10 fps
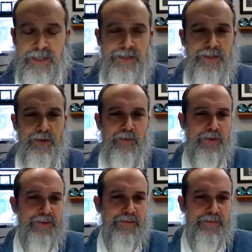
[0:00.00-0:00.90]
So
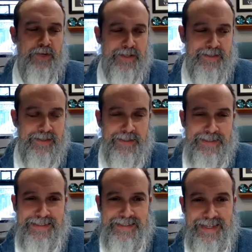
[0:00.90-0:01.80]
for us to,
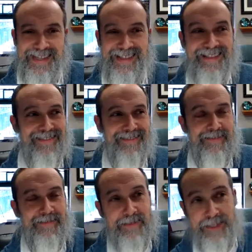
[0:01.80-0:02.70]
to say
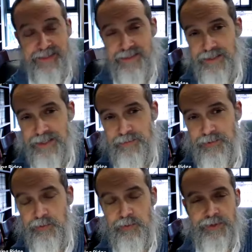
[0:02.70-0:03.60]
this
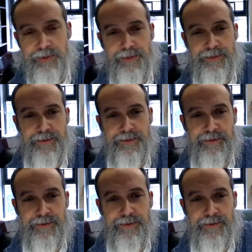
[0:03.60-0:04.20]
Hebrew word